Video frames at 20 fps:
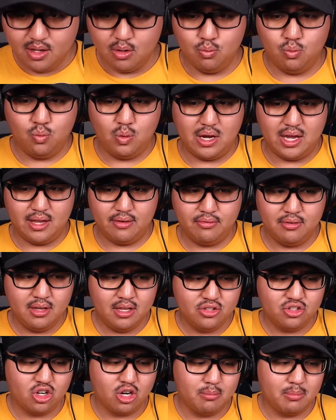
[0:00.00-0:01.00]

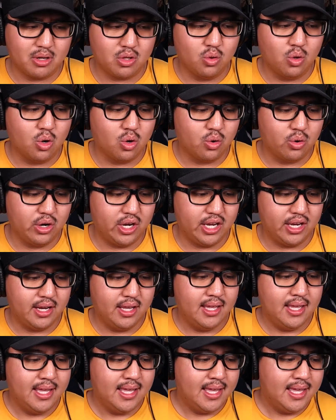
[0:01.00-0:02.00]
Terry McLaurin
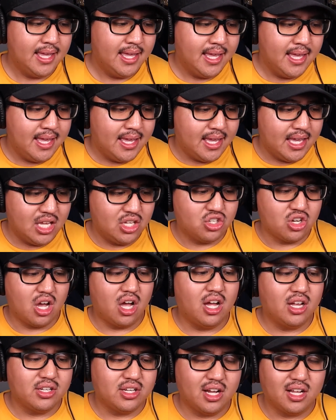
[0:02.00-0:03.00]
and
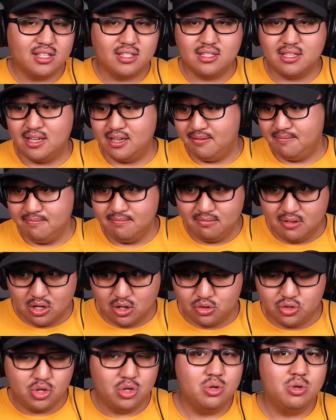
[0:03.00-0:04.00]
Jahan Dotson, you
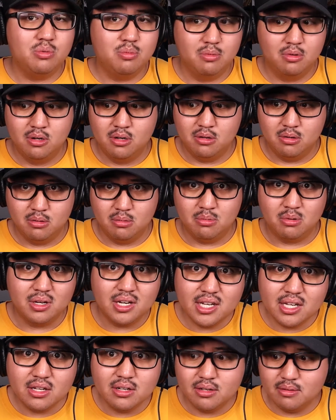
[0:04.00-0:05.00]
know, two
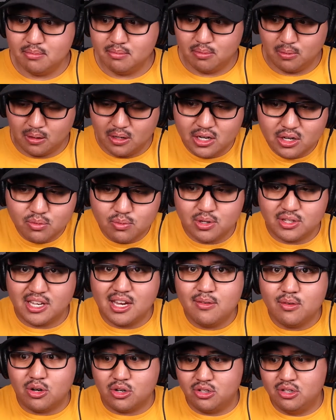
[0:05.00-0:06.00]
pretty good
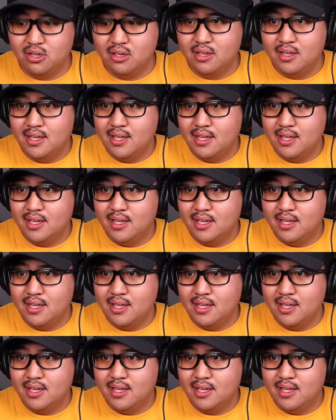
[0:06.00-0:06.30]
receivers